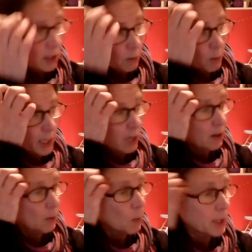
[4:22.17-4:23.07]
Where
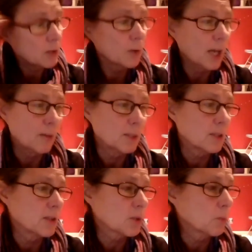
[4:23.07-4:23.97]
and when you came
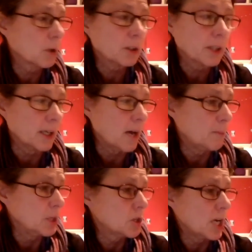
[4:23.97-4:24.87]
into this world cannot
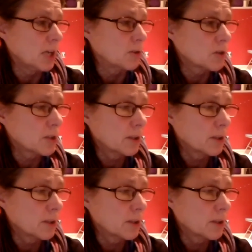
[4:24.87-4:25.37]
be changed.